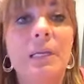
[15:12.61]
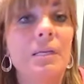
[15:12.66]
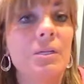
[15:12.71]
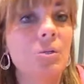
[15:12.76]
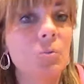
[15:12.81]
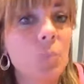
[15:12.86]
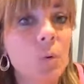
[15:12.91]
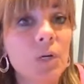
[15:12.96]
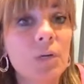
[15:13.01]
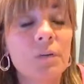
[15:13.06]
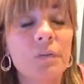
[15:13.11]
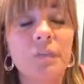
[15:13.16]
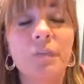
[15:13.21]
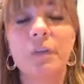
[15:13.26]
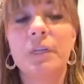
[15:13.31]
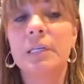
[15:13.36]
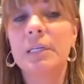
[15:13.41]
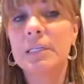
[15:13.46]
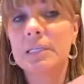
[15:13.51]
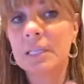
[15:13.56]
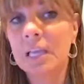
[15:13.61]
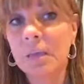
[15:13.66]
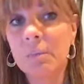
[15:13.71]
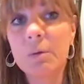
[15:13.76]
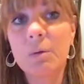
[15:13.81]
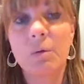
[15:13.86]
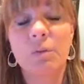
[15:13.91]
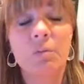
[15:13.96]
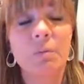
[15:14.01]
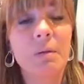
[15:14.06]
he's wonderful and he's helped me
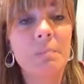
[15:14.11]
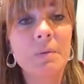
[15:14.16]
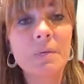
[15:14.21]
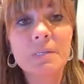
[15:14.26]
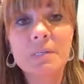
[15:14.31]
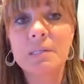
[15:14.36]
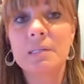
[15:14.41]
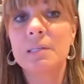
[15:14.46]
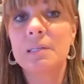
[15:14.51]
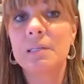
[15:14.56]
with my business.